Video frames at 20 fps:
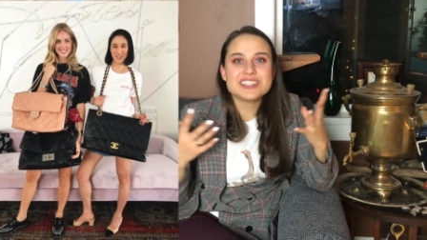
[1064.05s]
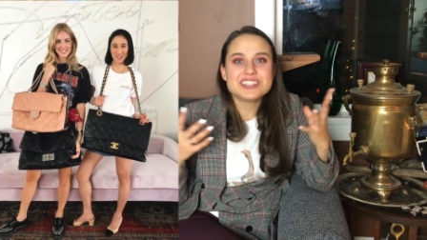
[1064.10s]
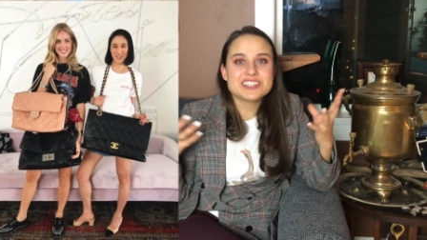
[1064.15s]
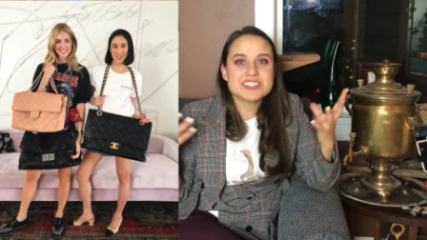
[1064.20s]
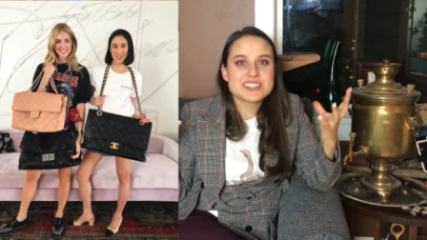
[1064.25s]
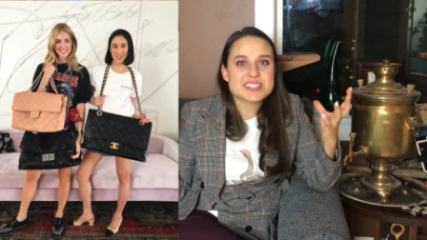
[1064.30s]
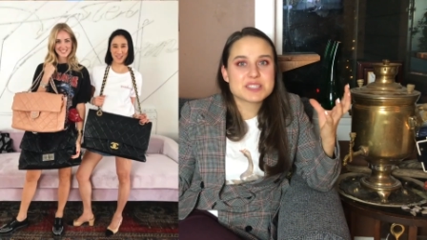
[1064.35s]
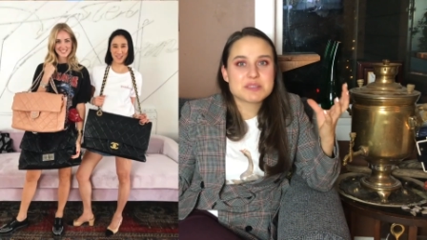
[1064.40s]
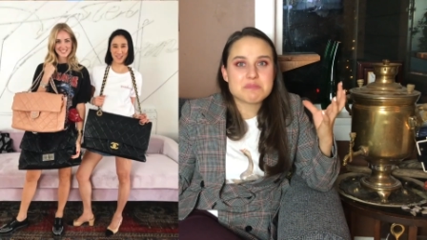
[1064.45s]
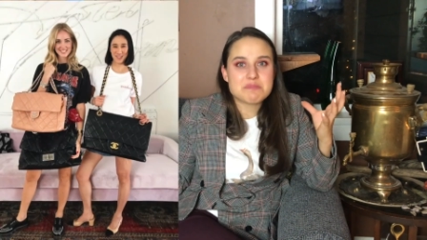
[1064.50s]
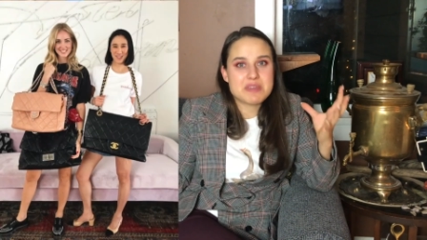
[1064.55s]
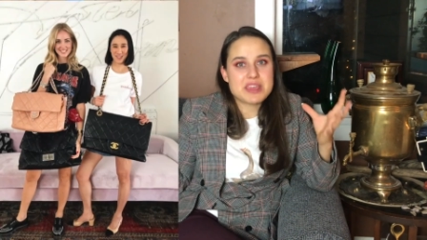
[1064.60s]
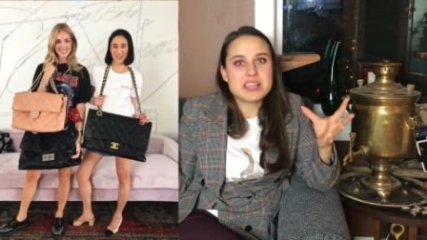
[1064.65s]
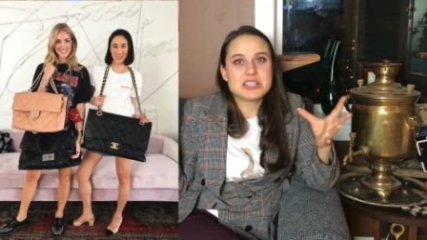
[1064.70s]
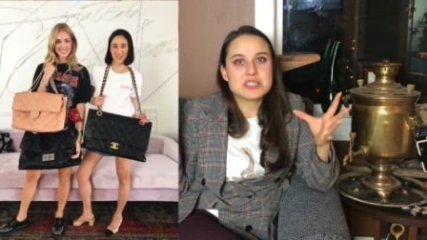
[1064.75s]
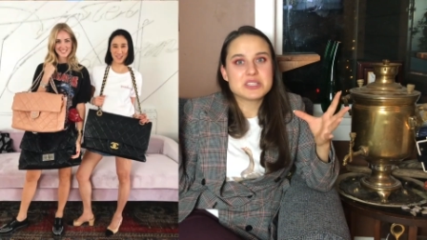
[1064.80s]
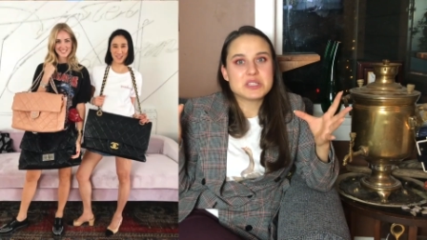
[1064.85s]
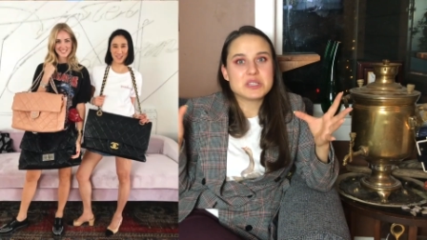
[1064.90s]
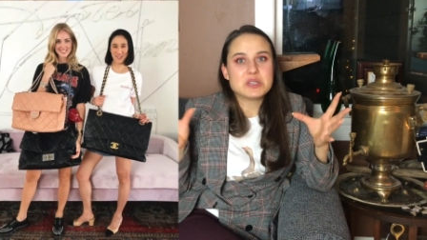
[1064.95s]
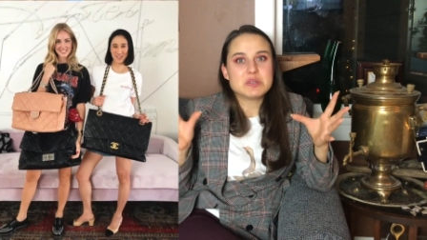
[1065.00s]
It just
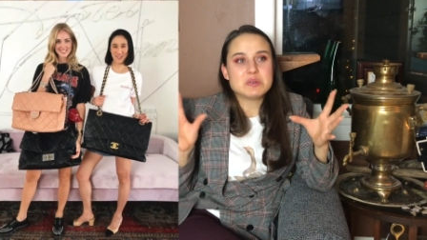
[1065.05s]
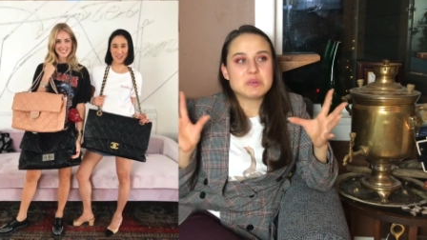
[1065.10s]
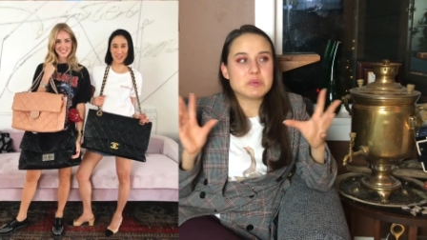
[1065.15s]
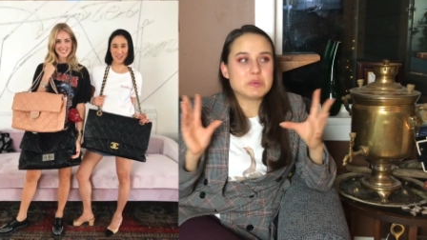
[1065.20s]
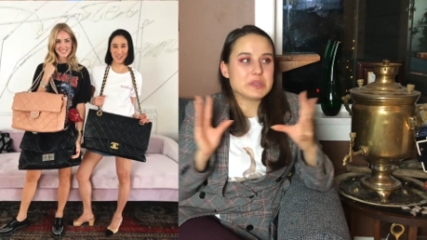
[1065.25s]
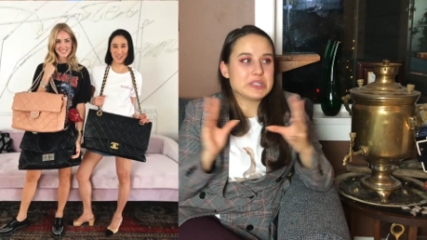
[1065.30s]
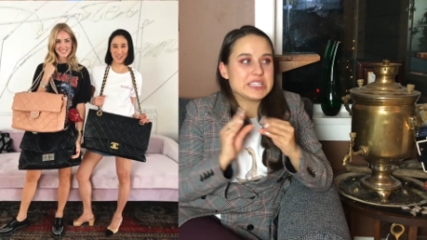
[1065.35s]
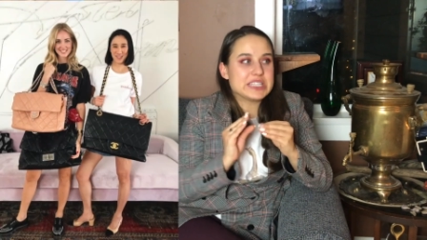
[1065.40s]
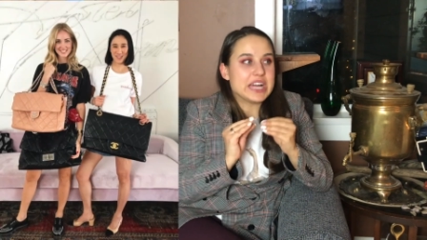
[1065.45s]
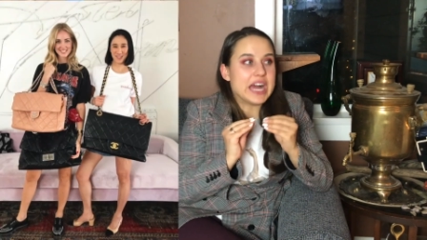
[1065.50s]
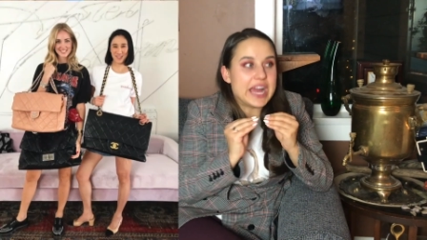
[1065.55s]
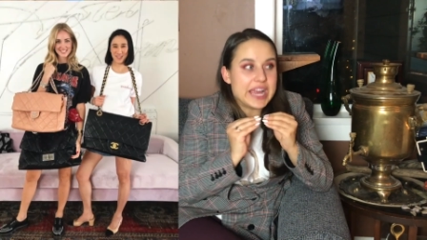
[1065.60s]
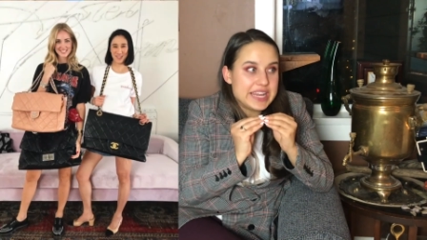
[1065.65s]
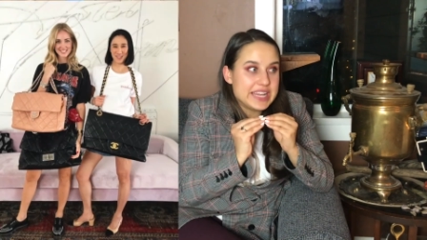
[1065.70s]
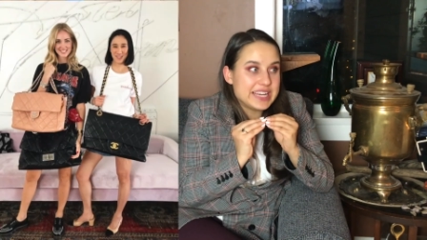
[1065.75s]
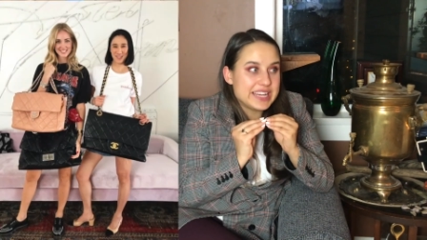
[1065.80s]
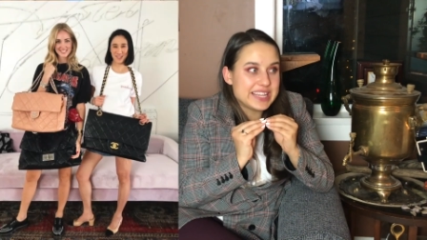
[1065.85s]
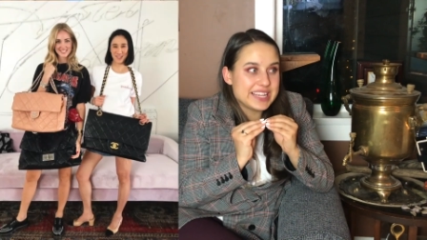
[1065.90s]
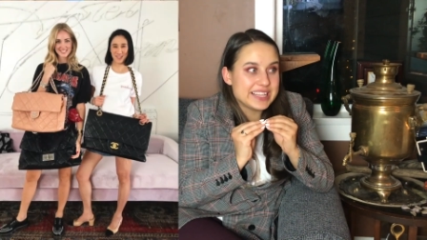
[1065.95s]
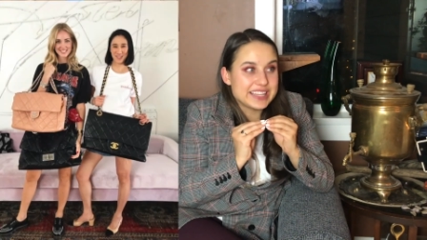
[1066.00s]
makes you
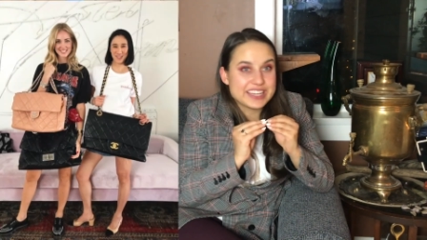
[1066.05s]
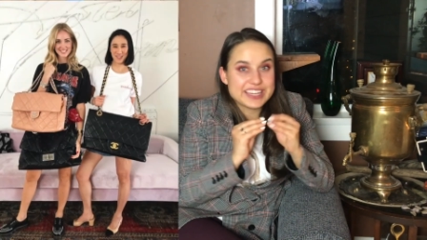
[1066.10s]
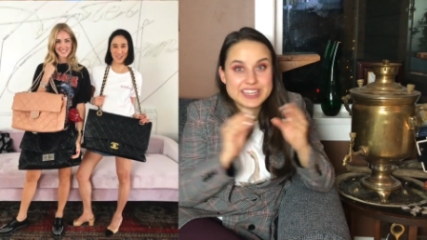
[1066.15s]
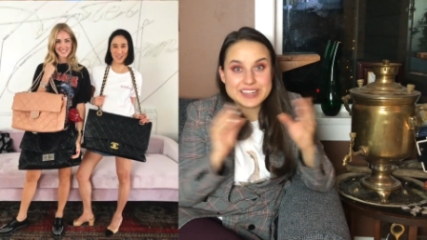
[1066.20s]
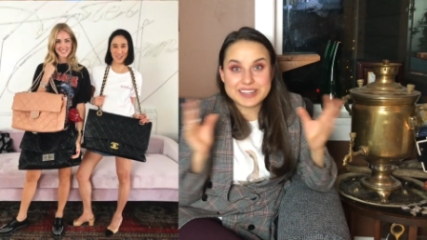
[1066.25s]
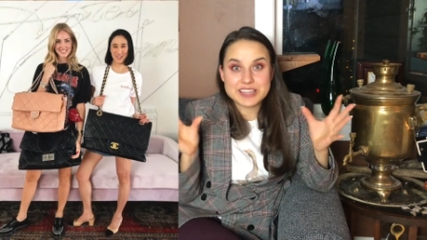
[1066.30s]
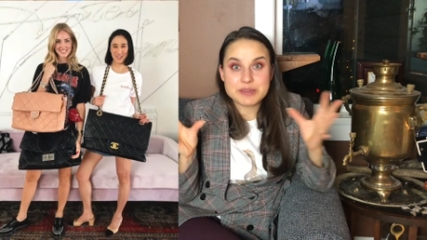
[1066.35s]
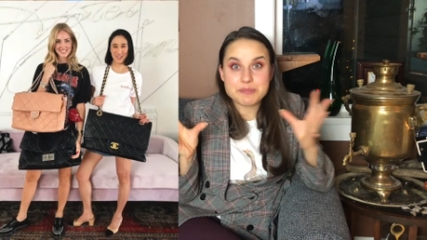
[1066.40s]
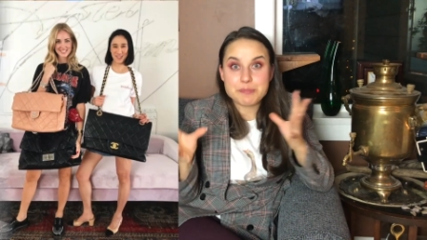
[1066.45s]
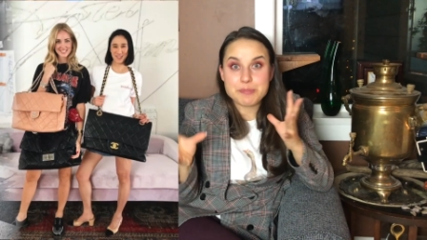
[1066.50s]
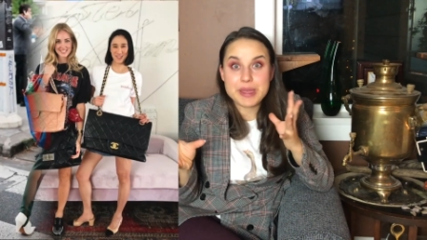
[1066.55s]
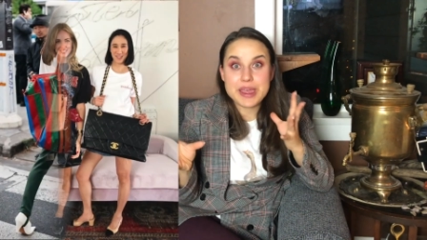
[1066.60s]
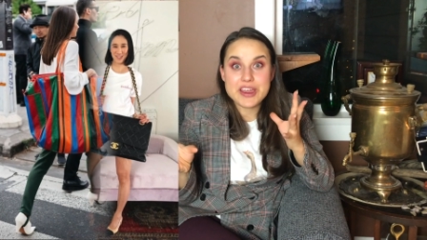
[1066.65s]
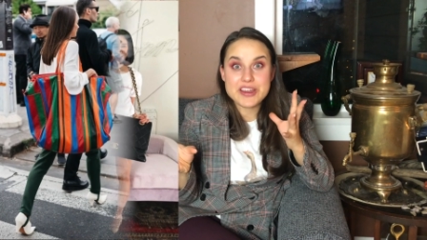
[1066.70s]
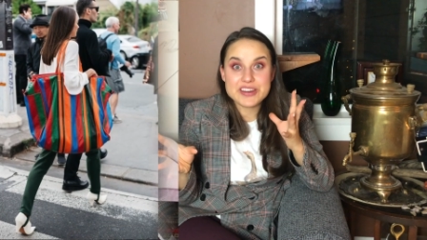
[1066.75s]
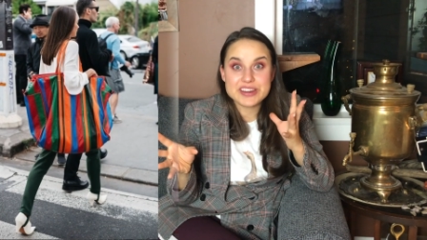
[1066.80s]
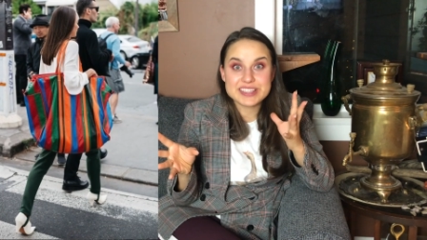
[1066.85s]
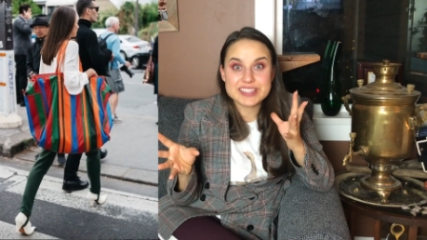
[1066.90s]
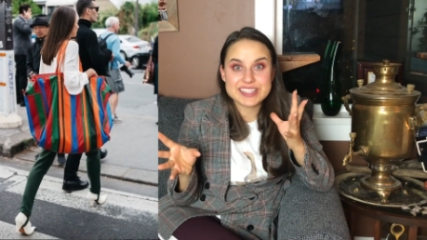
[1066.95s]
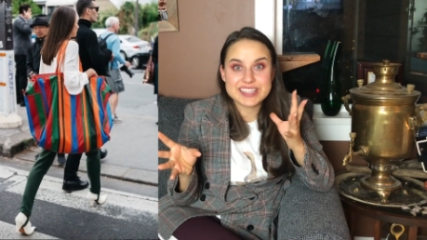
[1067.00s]
tiny, like in
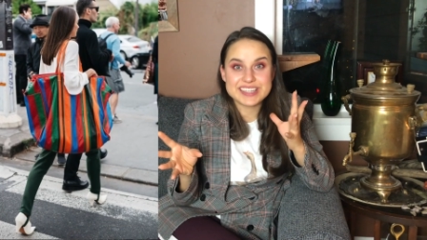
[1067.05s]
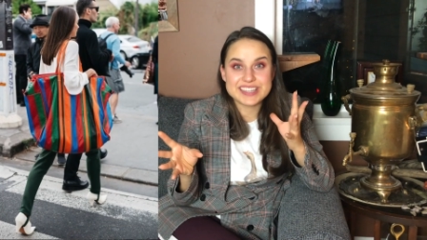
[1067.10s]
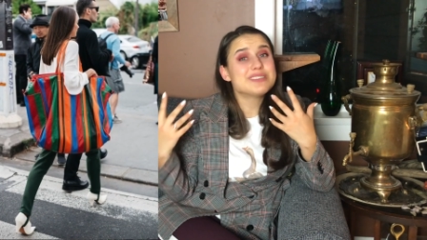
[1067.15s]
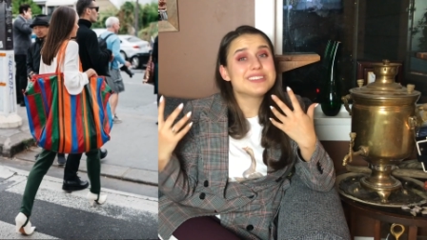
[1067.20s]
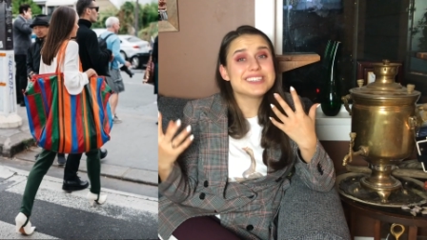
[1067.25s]
comparison.